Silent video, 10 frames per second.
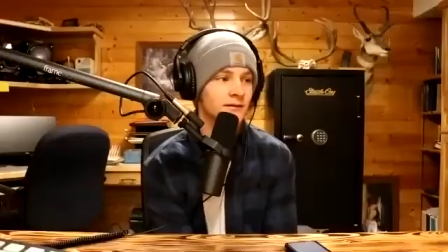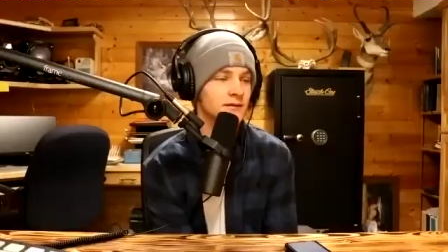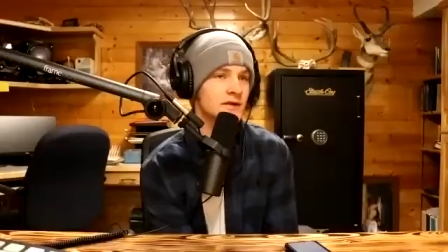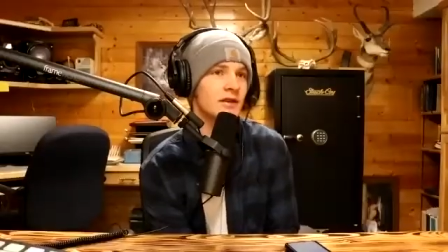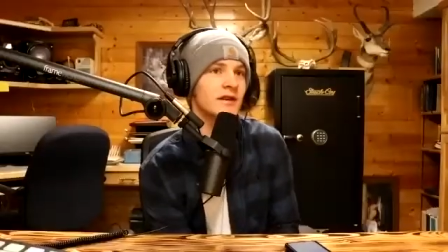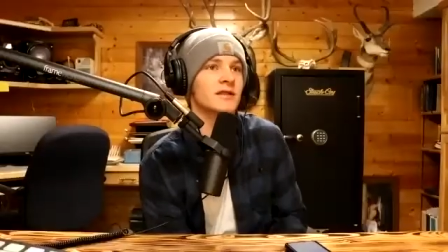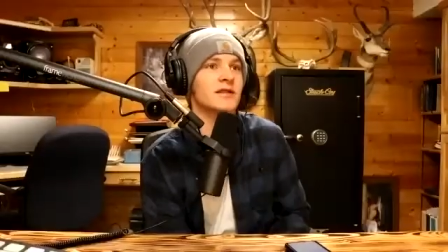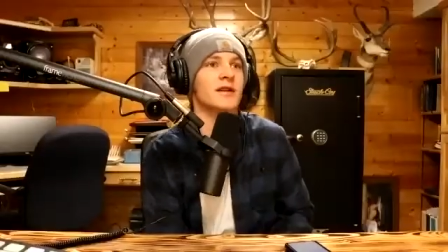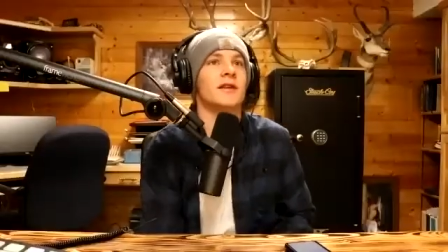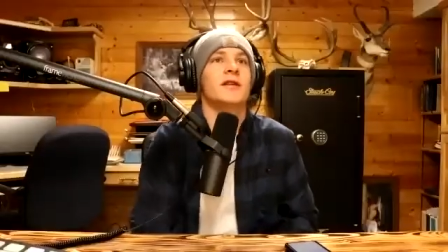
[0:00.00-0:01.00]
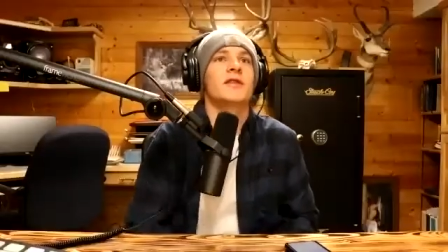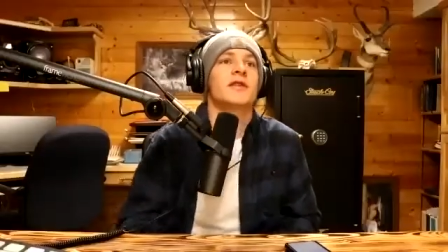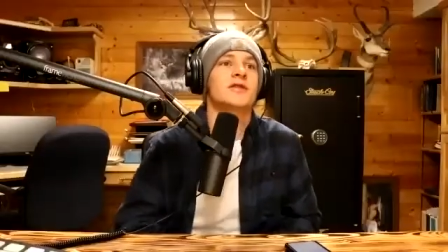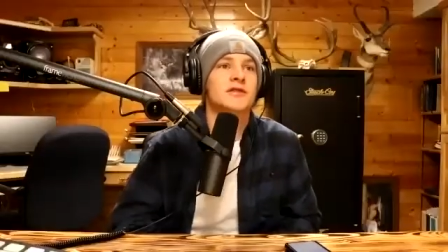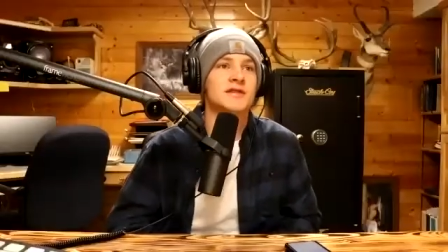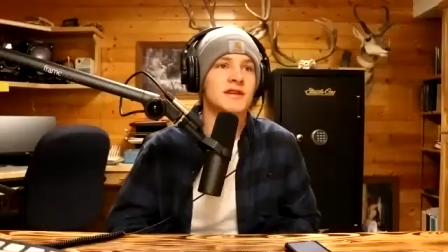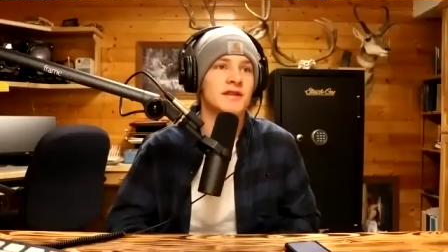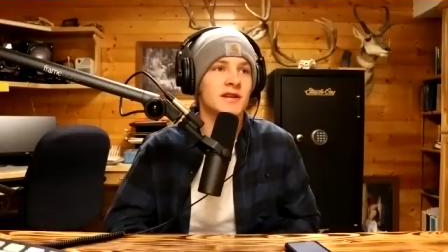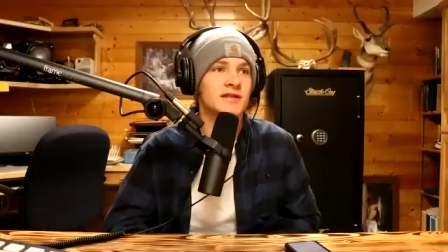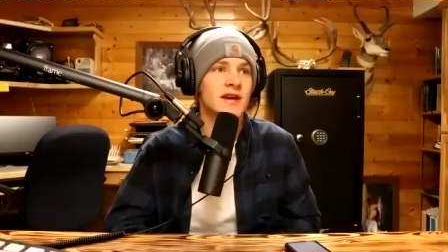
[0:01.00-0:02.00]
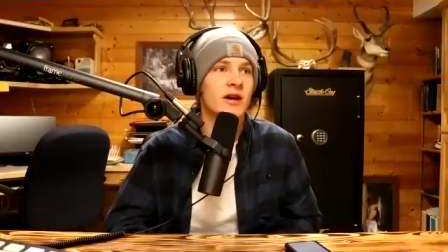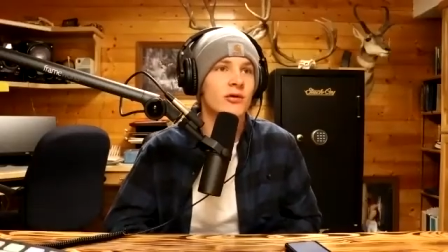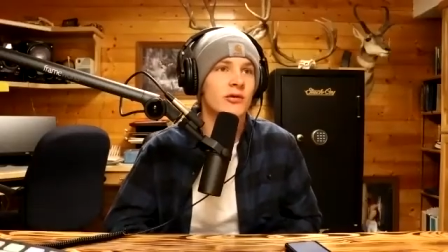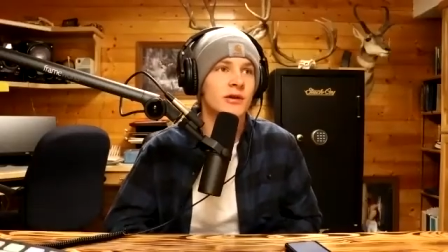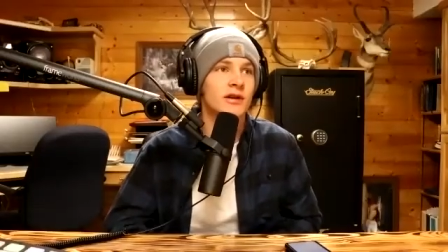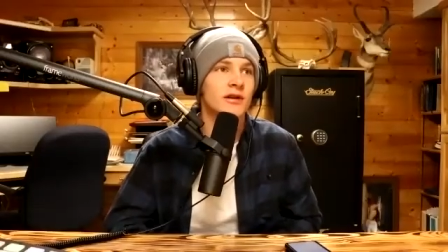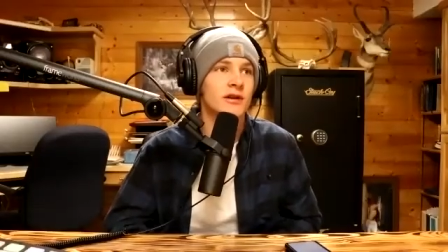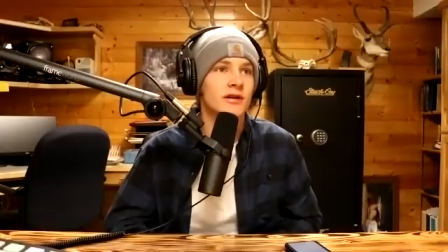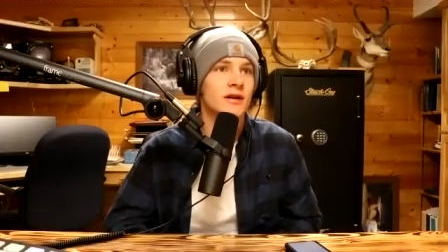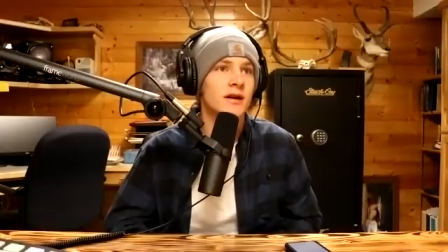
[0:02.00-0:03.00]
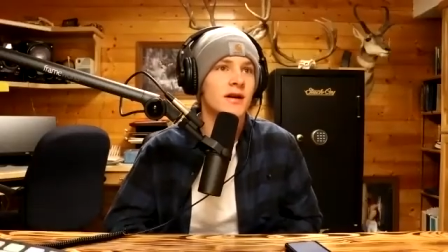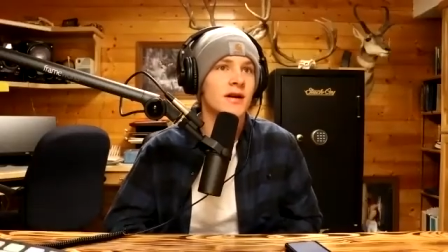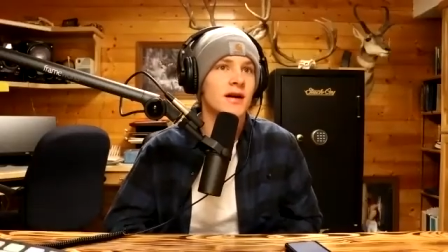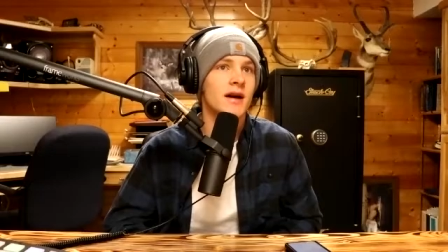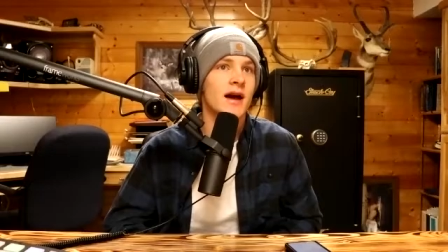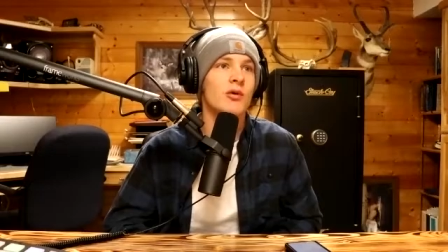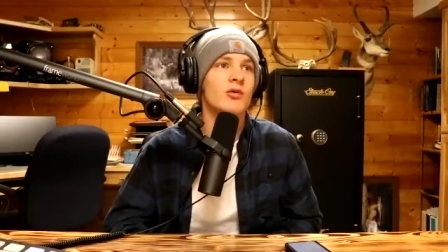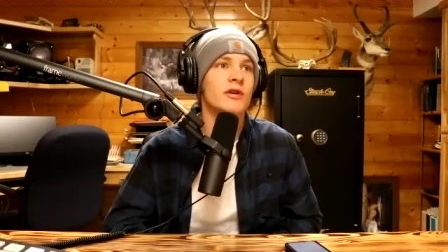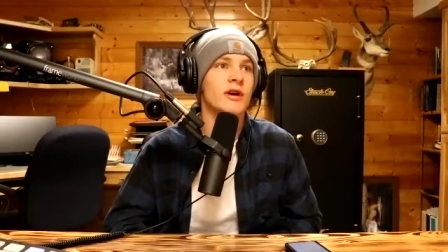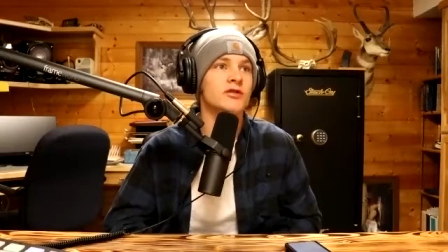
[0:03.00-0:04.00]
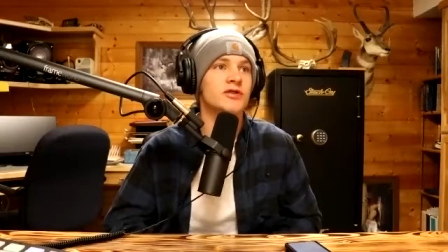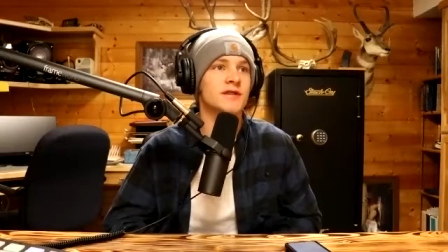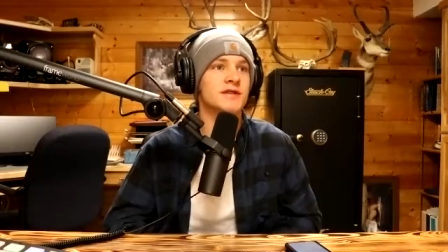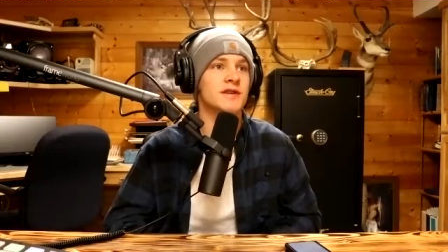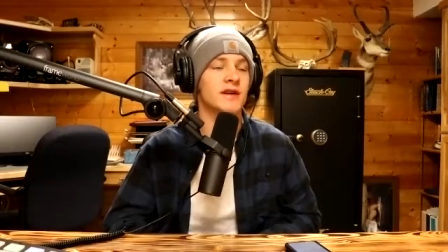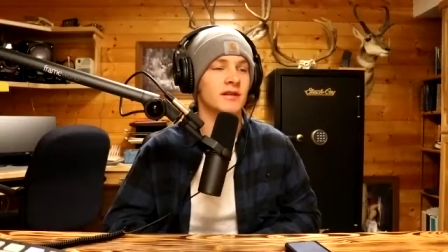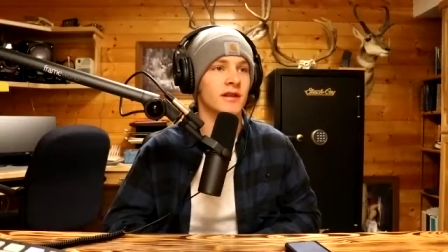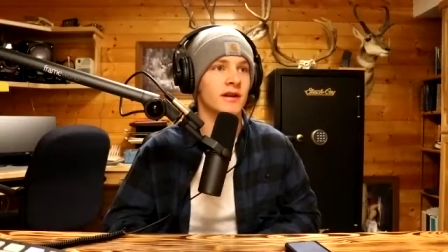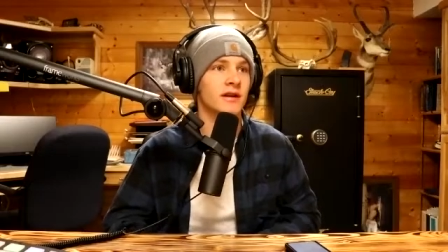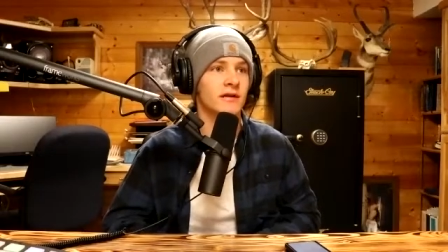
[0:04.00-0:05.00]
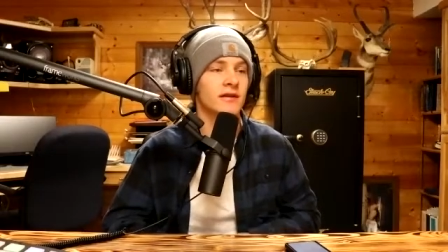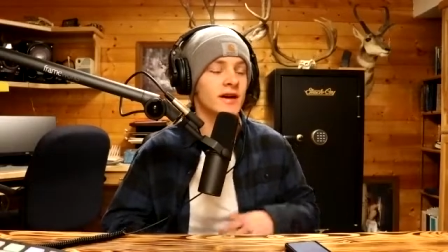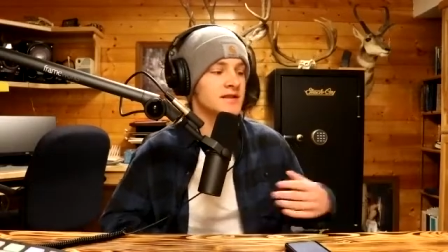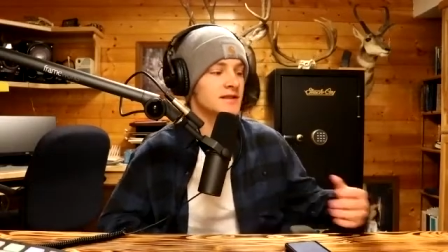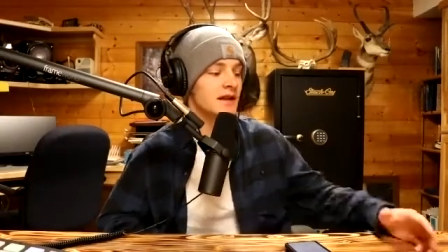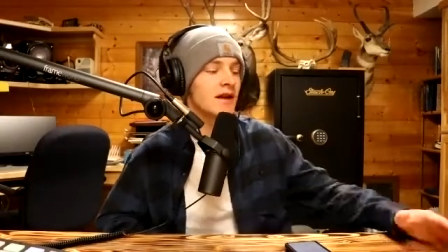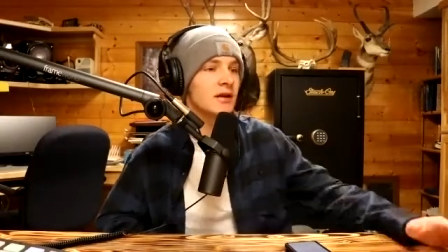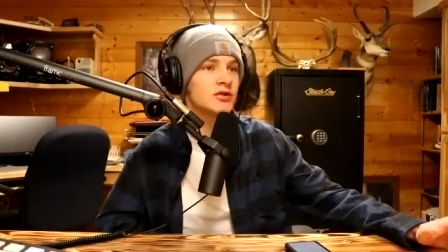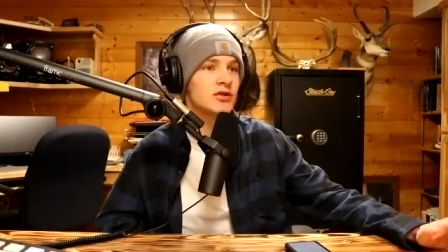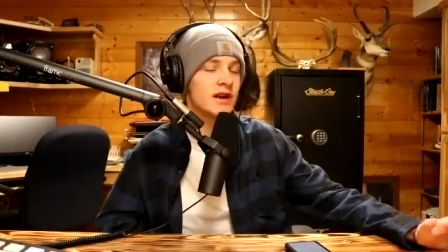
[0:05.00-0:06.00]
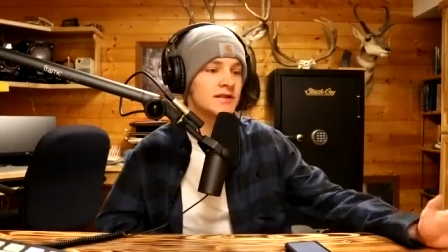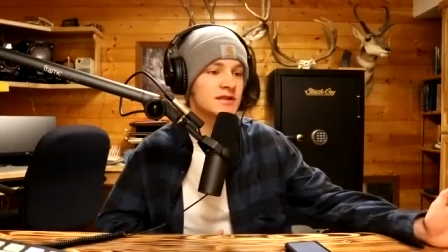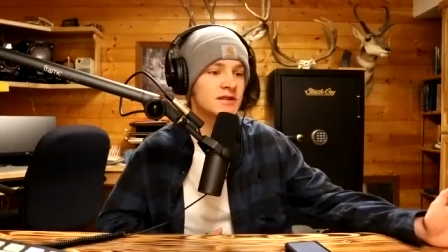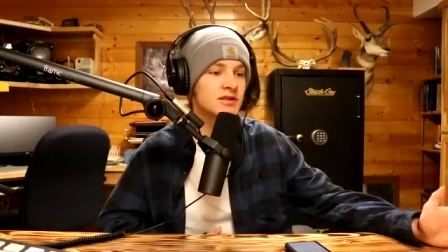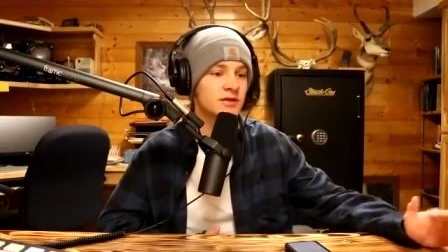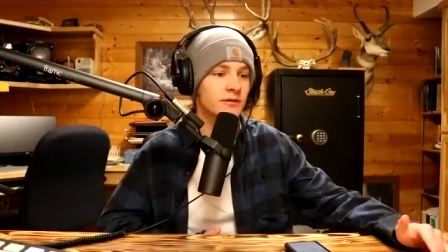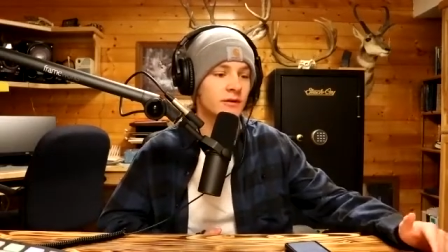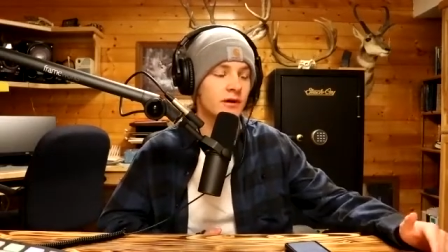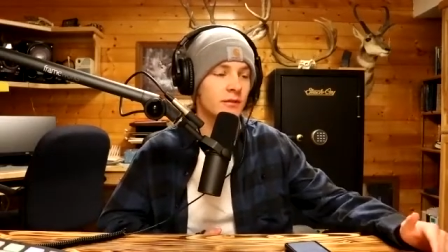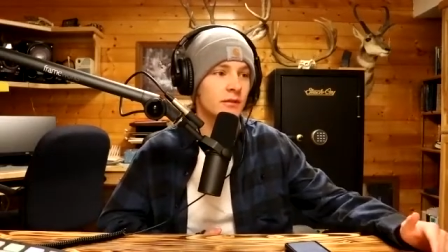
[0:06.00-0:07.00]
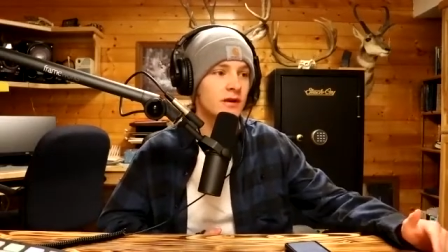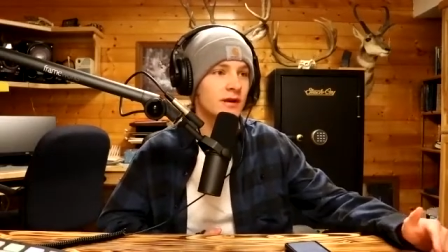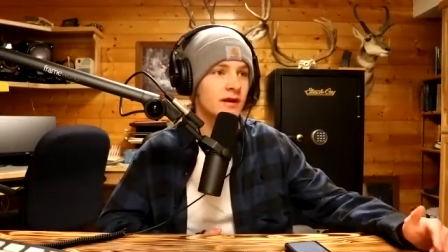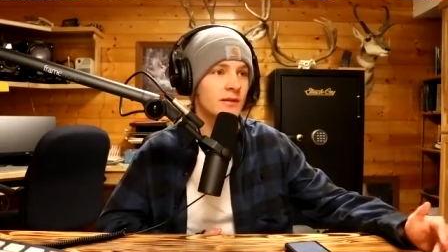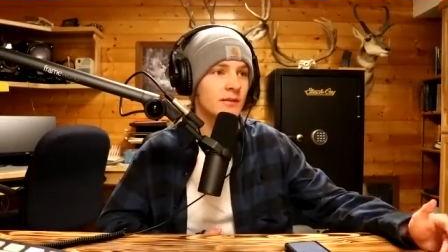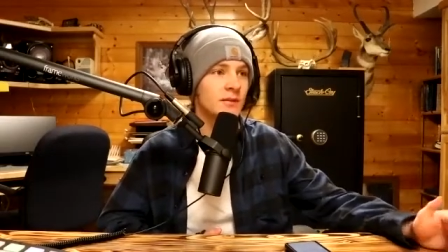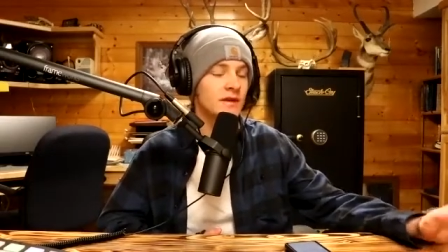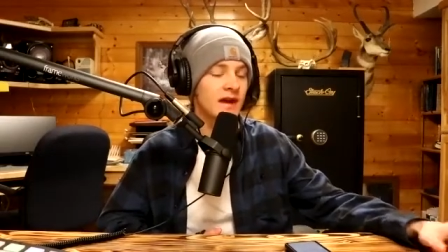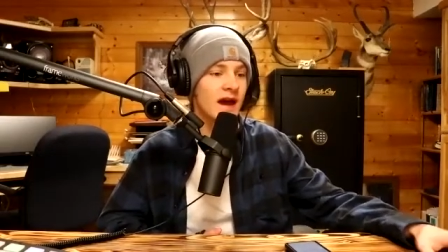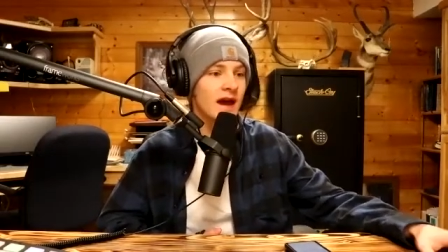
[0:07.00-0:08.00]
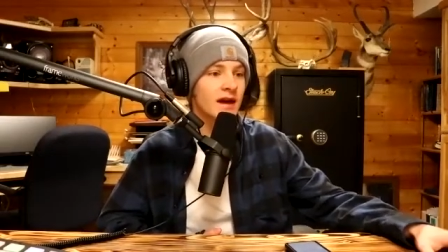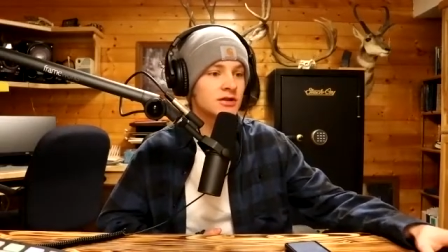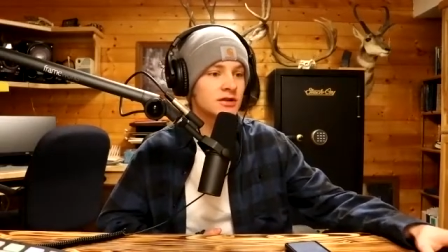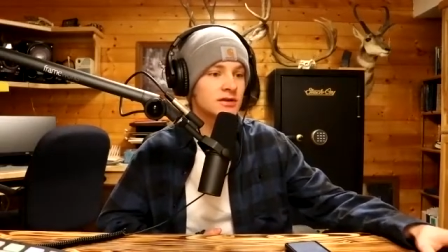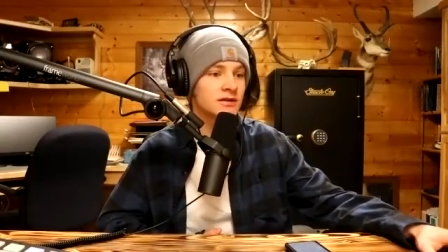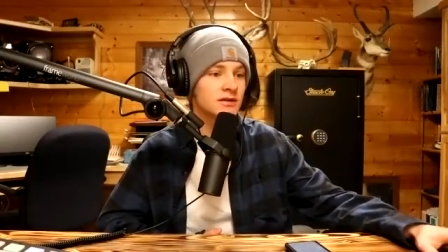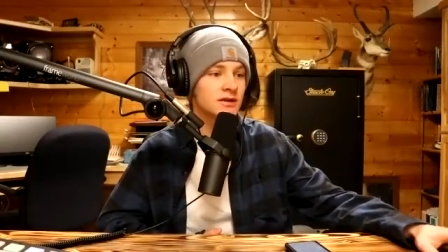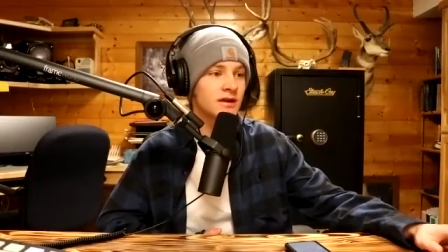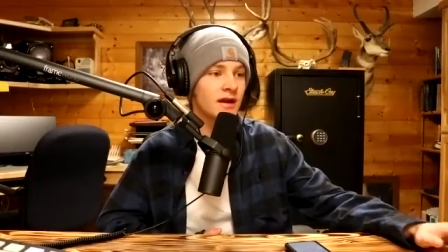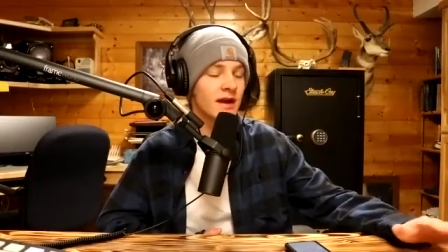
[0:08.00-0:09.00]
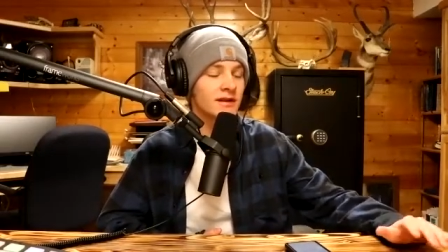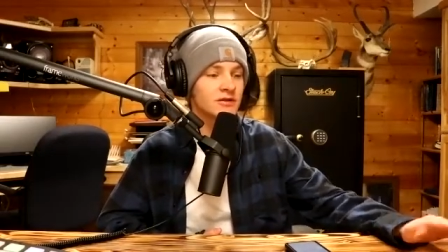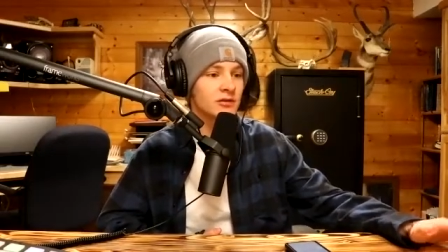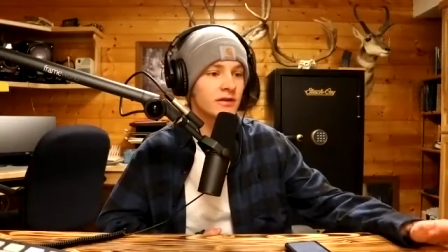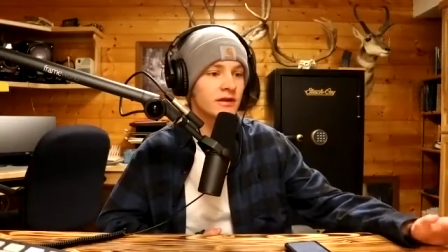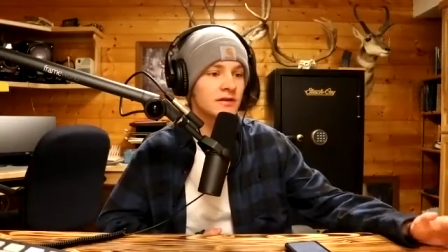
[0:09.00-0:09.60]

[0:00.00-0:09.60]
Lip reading: So that another interesting thing is how will countries of that scale transition from cash and that sort of thing